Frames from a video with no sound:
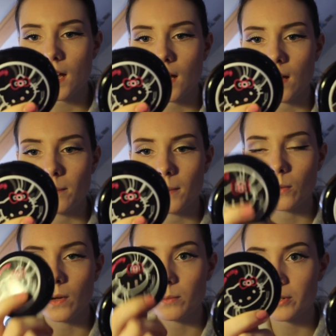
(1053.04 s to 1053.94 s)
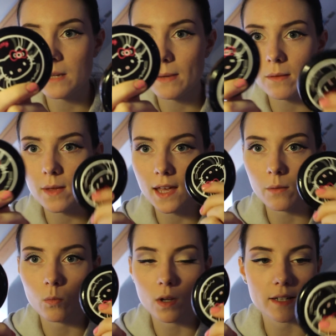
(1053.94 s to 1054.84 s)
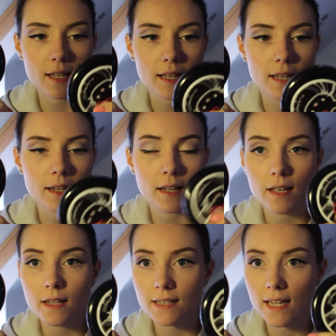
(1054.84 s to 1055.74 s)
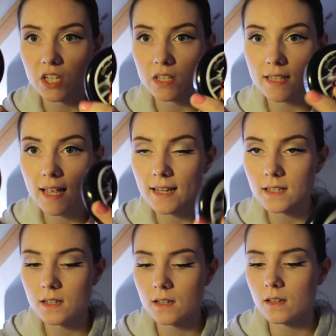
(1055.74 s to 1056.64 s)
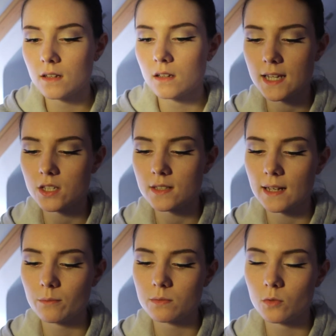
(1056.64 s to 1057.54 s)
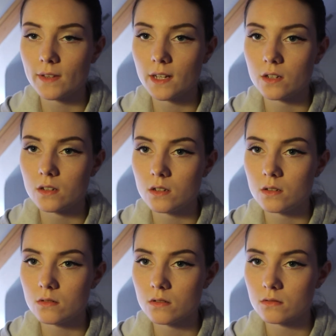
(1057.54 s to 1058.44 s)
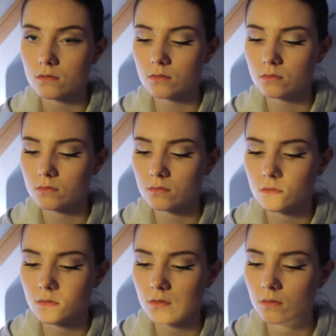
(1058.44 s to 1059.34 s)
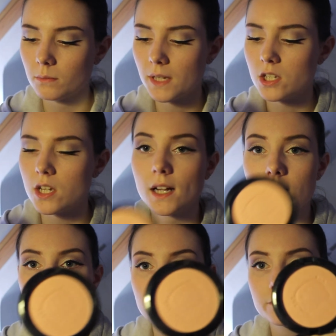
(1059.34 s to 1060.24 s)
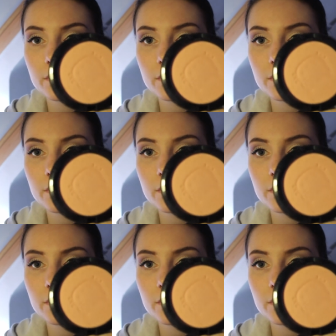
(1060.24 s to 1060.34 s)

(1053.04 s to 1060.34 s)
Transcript: um, one in Pretty Baby and one in Tahitian Sand. Tahitian Sand was more like a nude peachy colour,